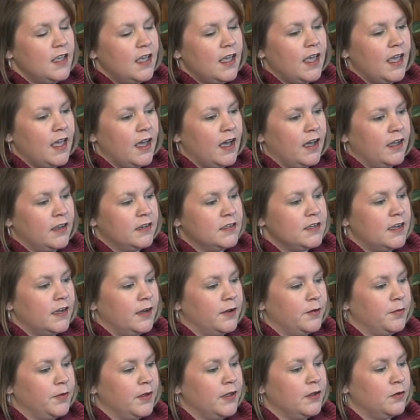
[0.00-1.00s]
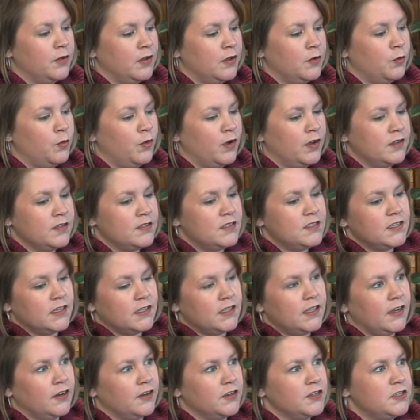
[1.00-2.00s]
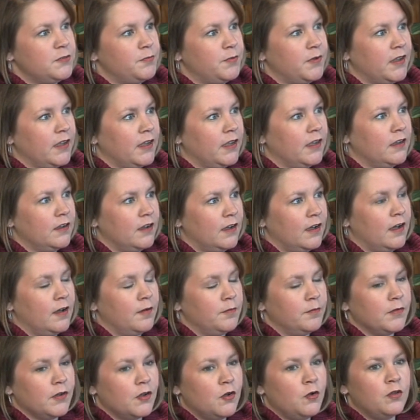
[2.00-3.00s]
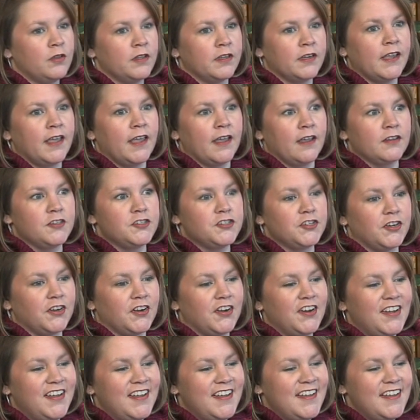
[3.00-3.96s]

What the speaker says: and it was declared to be colon cancer.